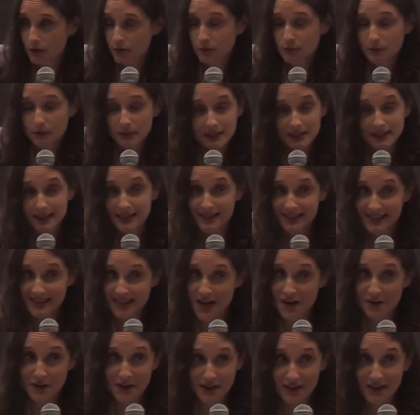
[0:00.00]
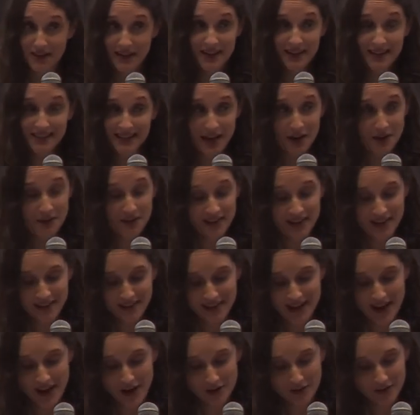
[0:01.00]
really scary things out there
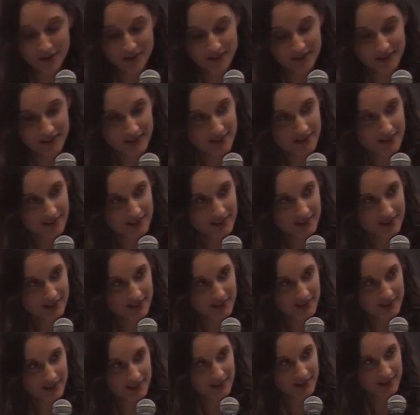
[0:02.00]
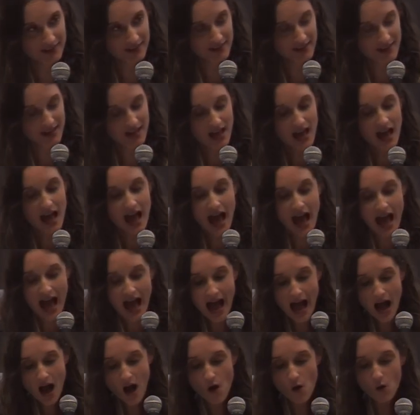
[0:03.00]
now.
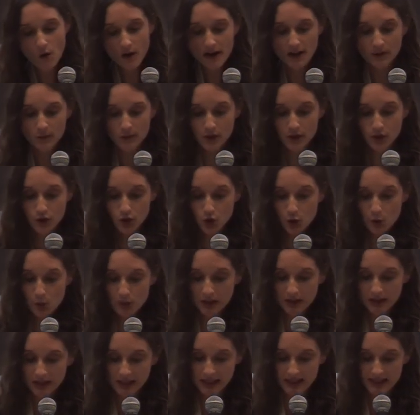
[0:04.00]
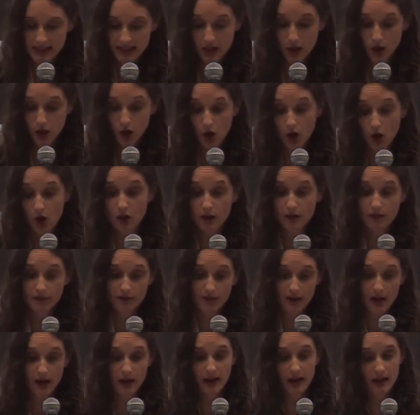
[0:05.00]
How can we jubilantly sing "Lola
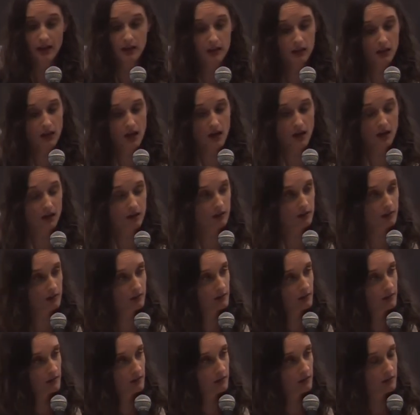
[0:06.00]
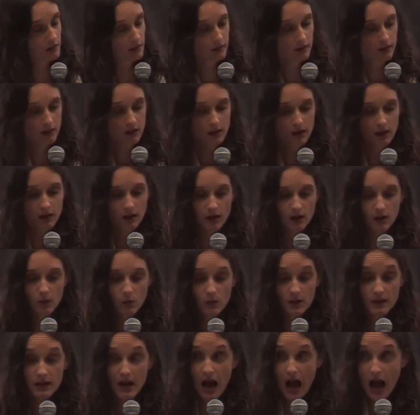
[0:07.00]
Lefached Klal
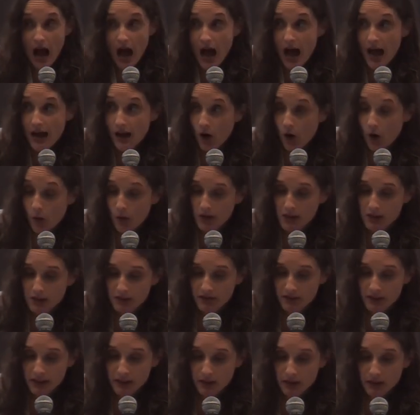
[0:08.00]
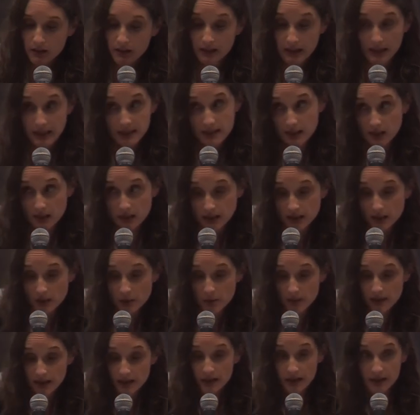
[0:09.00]
when I always feel at least a little
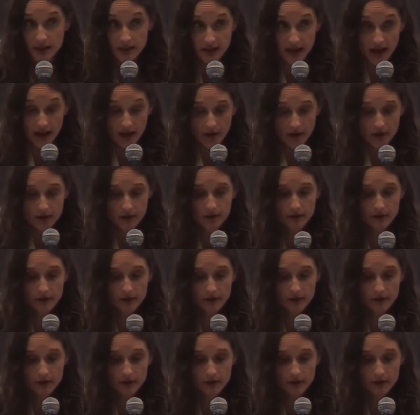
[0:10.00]
bit scared,